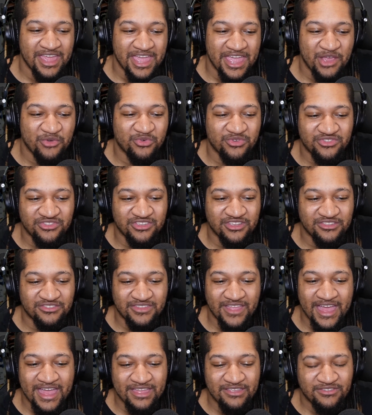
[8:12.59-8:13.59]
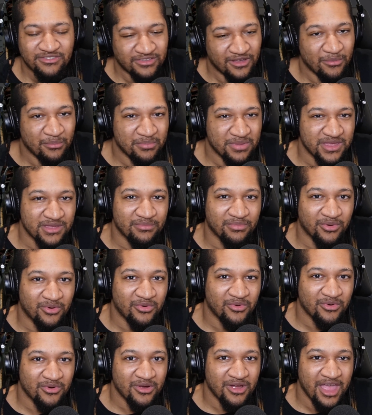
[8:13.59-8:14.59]
It was just that some
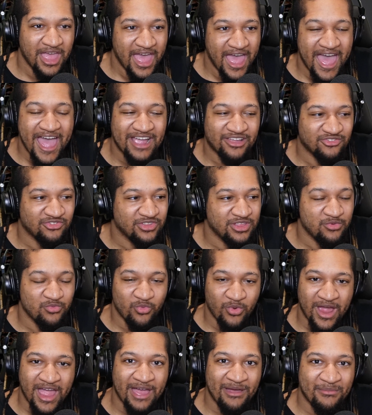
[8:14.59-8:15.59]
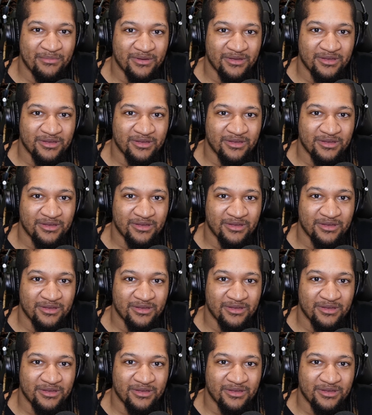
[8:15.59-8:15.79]
people actually rap